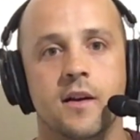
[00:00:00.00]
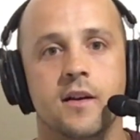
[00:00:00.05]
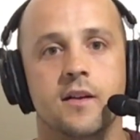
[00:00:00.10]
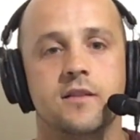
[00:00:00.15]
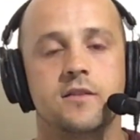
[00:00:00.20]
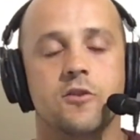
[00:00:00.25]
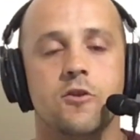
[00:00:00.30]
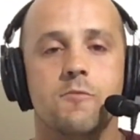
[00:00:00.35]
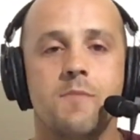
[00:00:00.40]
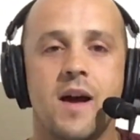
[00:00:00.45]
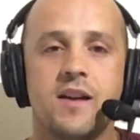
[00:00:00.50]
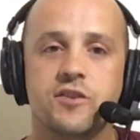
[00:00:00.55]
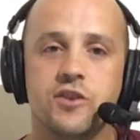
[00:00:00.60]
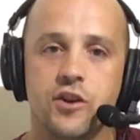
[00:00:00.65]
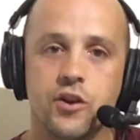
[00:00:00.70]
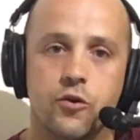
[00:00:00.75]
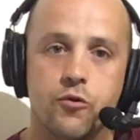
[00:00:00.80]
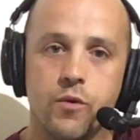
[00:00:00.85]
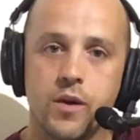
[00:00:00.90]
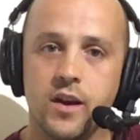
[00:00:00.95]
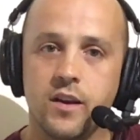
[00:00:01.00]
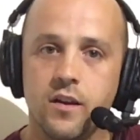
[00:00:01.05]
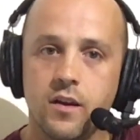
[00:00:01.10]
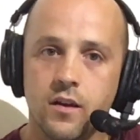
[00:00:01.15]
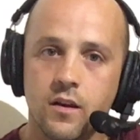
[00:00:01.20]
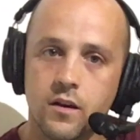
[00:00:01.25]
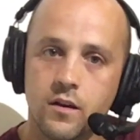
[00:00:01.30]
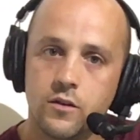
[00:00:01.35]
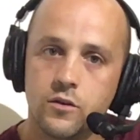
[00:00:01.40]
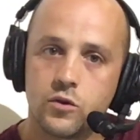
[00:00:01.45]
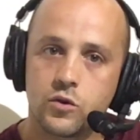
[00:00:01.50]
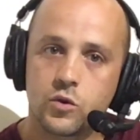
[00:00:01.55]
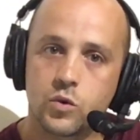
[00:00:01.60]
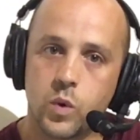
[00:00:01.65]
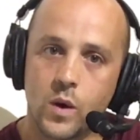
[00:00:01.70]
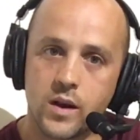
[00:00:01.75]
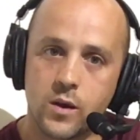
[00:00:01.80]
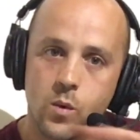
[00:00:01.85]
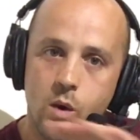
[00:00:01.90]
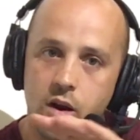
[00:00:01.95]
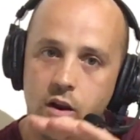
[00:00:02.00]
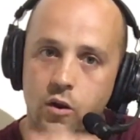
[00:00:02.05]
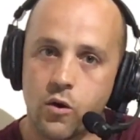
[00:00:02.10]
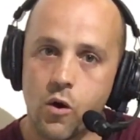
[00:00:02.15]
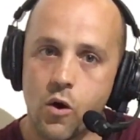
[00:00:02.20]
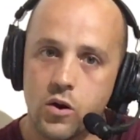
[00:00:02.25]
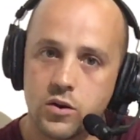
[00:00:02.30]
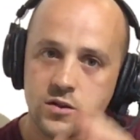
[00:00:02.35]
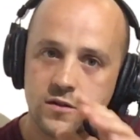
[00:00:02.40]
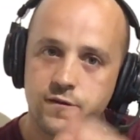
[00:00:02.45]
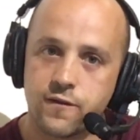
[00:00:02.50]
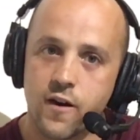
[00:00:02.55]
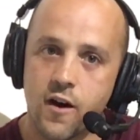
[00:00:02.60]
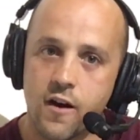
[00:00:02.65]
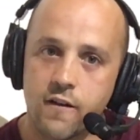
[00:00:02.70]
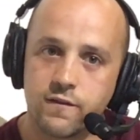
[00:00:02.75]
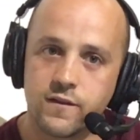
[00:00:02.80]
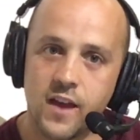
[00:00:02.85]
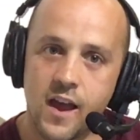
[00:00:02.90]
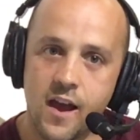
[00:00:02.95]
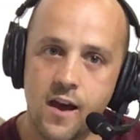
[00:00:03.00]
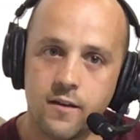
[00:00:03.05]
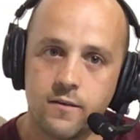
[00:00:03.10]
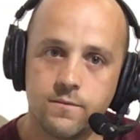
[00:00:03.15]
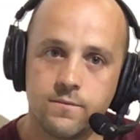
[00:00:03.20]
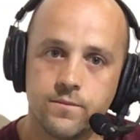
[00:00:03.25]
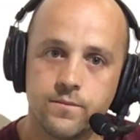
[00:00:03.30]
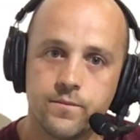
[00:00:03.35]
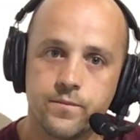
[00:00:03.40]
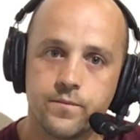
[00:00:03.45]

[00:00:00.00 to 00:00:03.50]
So imagine a grid, 21 across, 5 down.